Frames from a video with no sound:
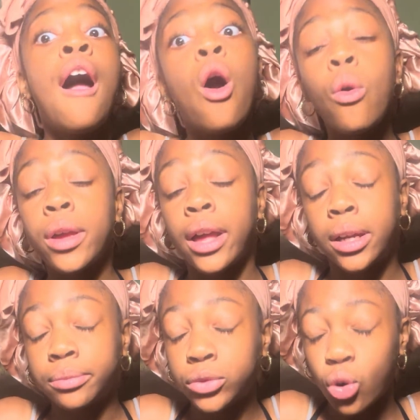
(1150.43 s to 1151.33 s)
Oh yeah,
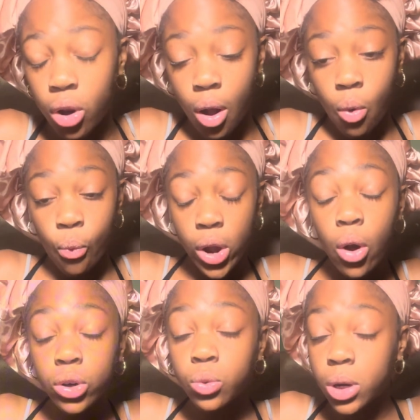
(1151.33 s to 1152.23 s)
hold on. We're
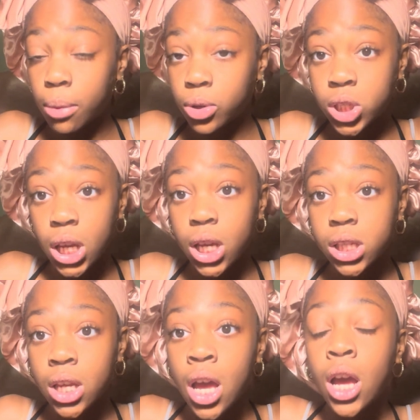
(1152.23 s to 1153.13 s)
gonna do a number 6,